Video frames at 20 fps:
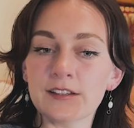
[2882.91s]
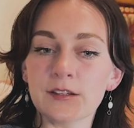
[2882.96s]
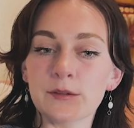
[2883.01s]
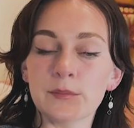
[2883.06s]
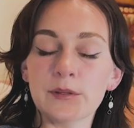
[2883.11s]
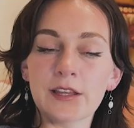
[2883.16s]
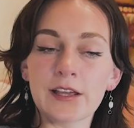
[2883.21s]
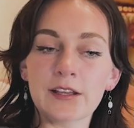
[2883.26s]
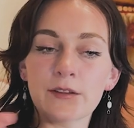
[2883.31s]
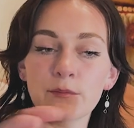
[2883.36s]

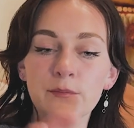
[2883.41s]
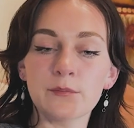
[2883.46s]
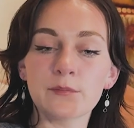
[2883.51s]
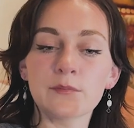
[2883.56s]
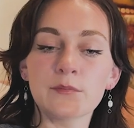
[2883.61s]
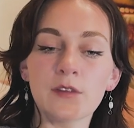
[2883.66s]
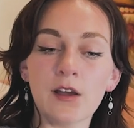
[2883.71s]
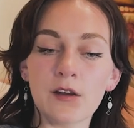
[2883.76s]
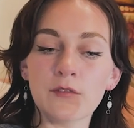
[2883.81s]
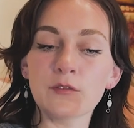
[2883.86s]
but like
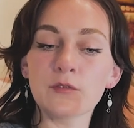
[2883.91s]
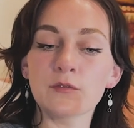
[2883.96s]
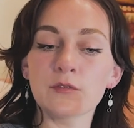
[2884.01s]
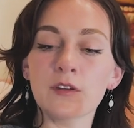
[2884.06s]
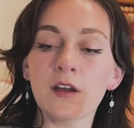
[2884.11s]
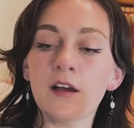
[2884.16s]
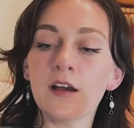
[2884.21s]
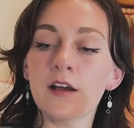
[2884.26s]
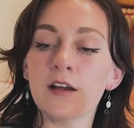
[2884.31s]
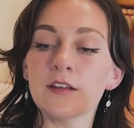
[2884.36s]
not
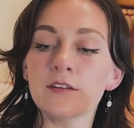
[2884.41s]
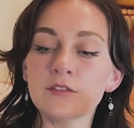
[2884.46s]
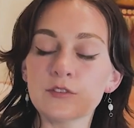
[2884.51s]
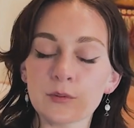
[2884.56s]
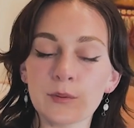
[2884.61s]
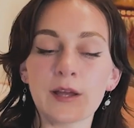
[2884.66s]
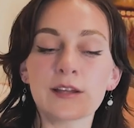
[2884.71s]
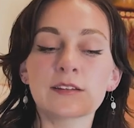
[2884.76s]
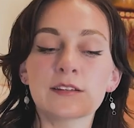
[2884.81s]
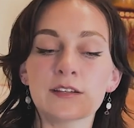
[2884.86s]

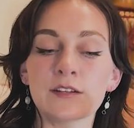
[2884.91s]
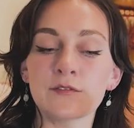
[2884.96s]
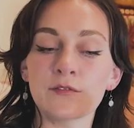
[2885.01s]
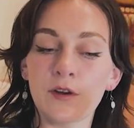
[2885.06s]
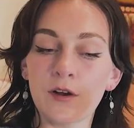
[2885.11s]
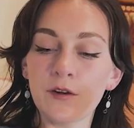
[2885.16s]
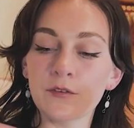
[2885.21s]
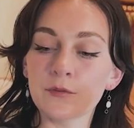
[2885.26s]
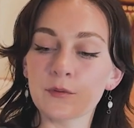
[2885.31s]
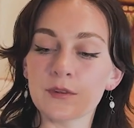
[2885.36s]
directly
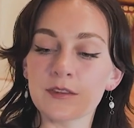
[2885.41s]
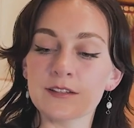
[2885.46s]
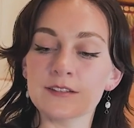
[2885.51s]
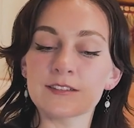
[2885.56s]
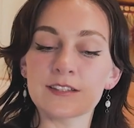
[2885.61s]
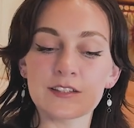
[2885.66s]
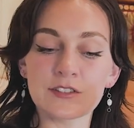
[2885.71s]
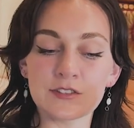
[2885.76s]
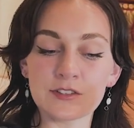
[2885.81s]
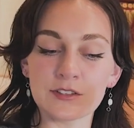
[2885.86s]
involved with these
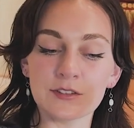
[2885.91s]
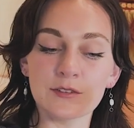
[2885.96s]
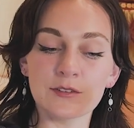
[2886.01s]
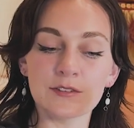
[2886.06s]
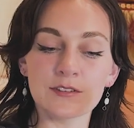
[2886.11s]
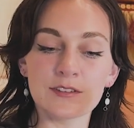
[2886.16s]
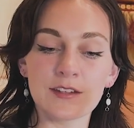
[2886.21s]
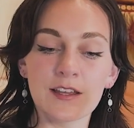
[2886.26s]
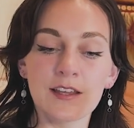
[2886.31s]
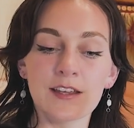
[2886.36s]

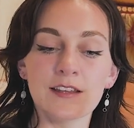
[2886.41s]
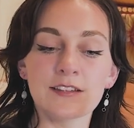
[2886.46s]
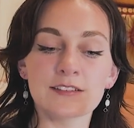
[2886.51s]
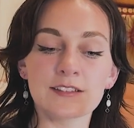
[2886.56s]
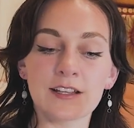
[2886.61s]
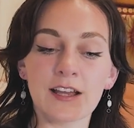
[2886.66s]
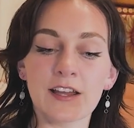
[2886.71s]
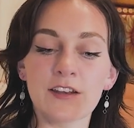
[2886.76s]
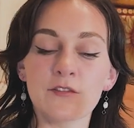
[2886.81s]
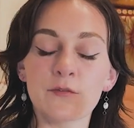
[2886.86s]
issues, to
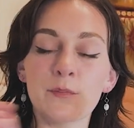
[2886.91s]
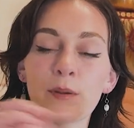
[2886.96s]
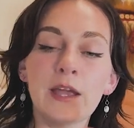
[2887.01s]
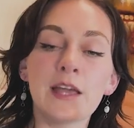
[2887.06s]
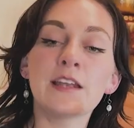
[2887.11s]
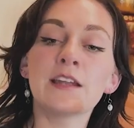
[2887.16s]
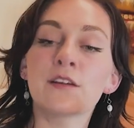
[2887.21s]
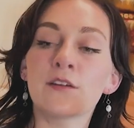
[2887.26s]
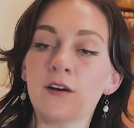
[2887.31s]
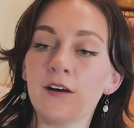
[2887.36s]
kind of pin
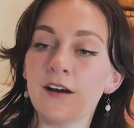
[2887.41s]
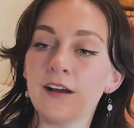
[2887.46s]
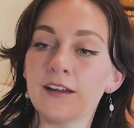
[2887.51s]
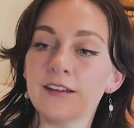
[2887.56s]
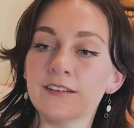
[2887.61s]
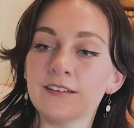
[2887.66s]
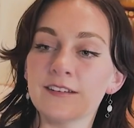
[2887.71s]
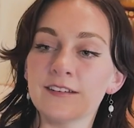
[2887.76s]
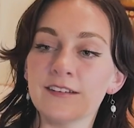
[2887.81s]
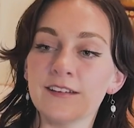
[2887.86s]
it
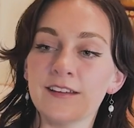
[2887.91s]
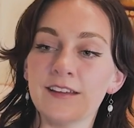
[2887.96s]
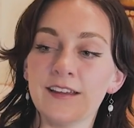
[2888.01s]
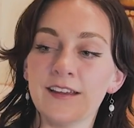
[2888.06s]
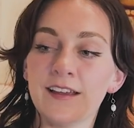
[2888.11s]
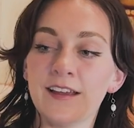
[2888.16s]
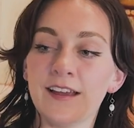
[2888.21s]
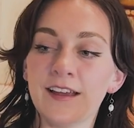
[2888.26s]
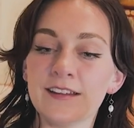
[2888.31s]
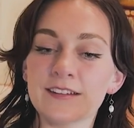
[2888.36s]
on,
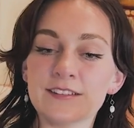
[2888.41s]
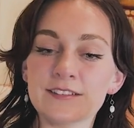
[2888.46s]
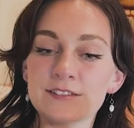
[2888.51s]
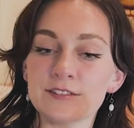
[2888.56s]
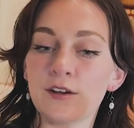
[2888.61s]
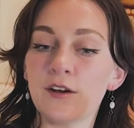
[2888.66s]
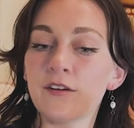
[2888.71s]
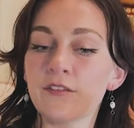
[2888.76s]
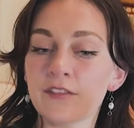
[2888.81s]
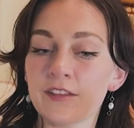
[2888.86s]
and to
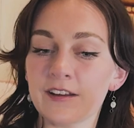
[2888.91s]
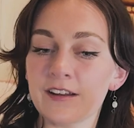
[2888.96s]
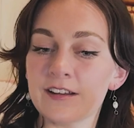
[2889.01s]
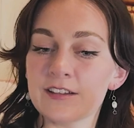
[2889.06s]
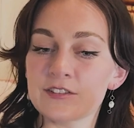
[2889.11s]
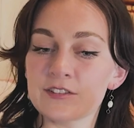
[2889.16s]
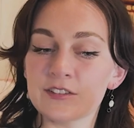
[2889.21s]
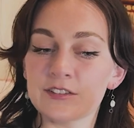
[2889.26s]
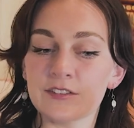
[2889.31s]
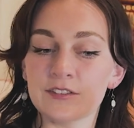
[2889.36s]
solve their
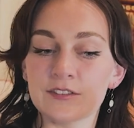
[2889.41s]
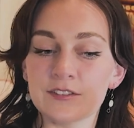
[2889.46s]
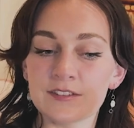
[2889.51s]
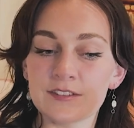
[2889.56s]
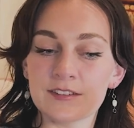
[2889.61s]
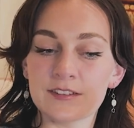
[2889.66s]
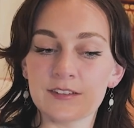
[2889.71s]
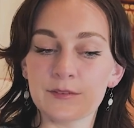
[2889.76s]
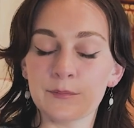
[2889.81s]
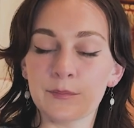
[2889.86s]
issues
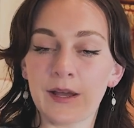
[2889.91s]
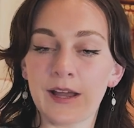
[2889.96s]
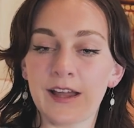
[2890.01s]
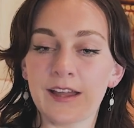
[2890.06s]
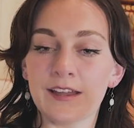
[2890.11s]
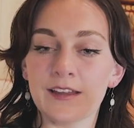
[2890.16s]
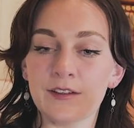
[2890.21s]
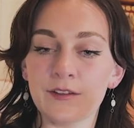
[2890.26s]
by